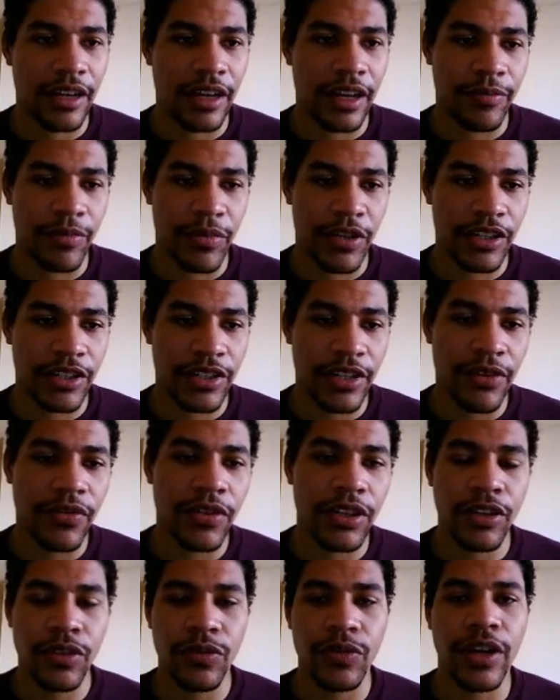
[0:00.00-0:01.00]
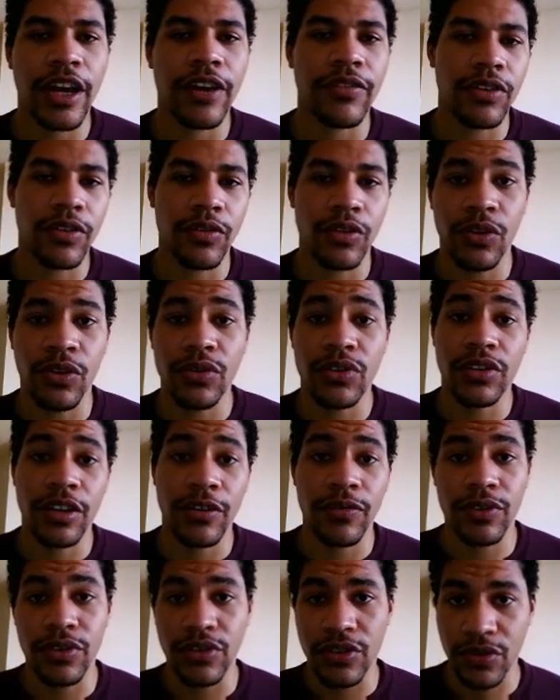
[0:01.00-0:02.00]
because every year we have to go to
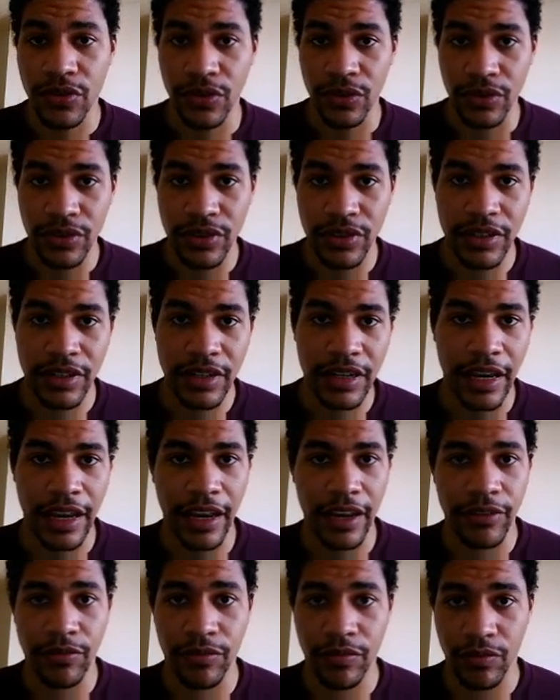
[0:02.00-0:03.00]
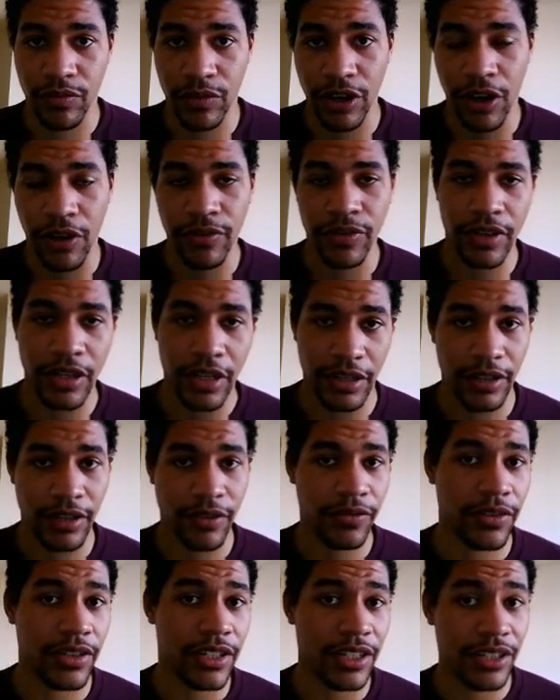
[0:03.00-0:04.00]
different schools and we often get
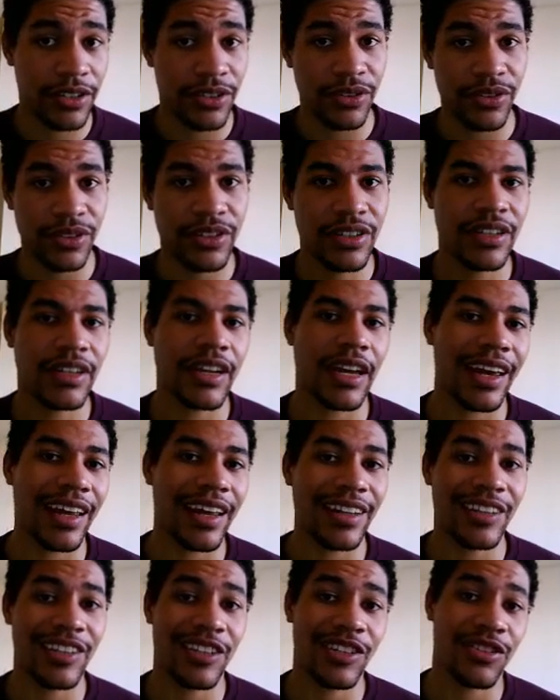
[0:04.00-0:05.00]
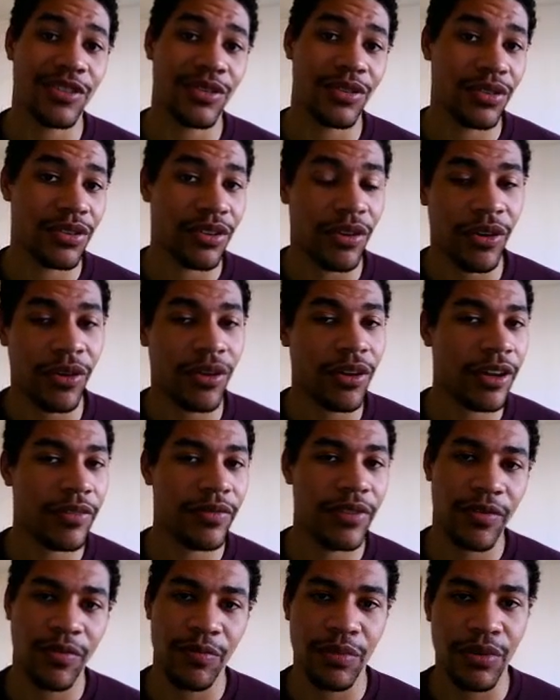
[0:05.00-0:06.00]
different teachers, and the teachers all have
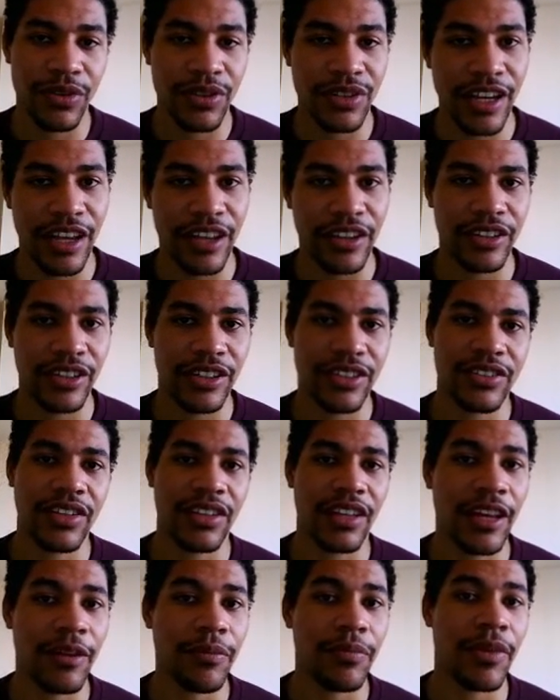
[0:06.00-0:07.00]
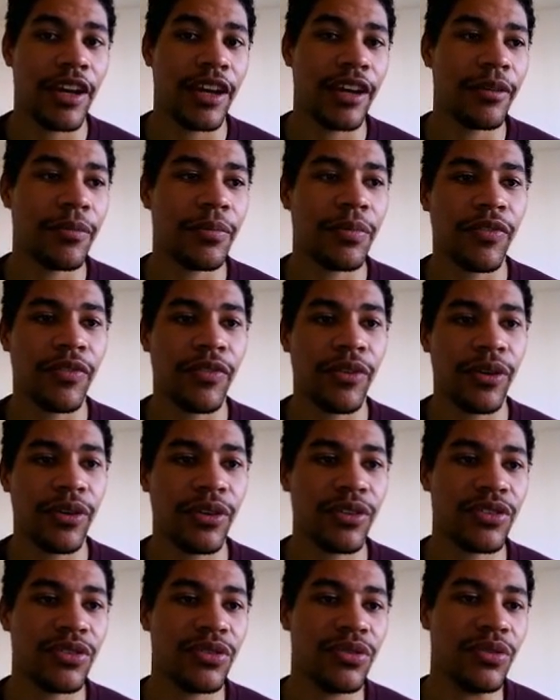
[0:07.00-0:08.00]
different personalities, and they may prefer
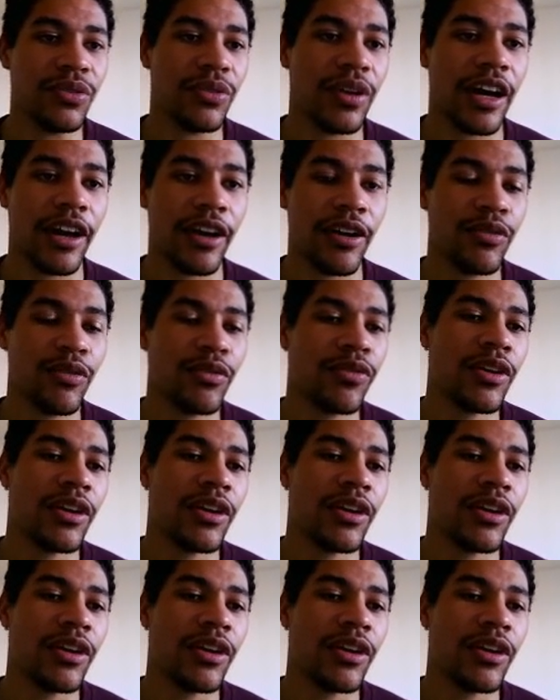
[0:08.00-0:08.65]
to have